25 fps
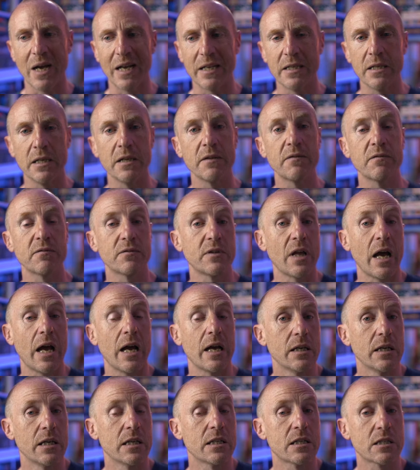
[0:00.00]
And if that
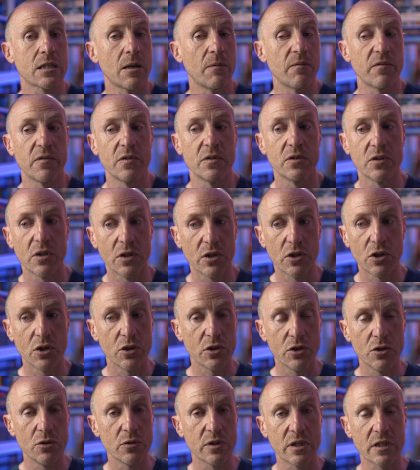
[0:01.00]
is something that
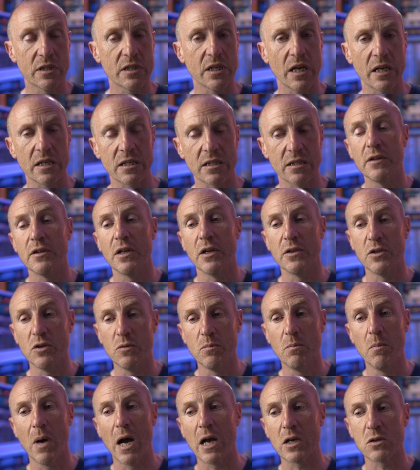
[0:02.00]
you detest, then you
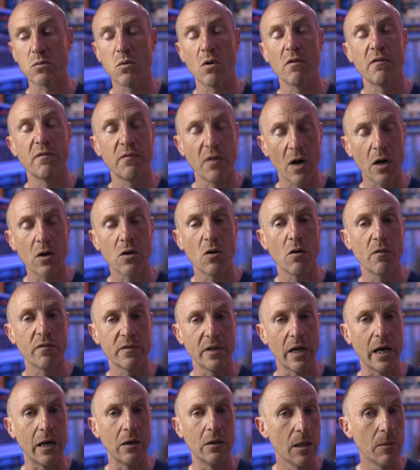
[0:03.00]
may as well fuck off
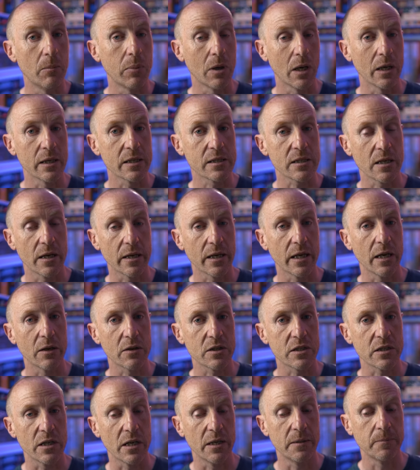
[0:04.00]
now and play something
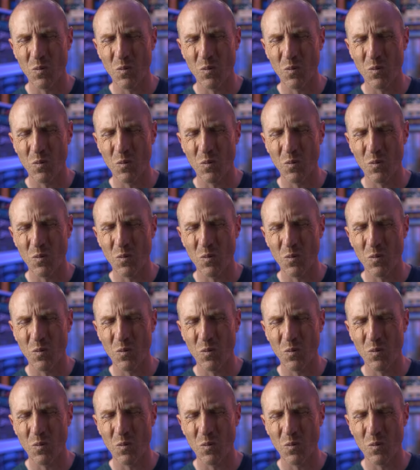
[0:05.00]
else, yeah?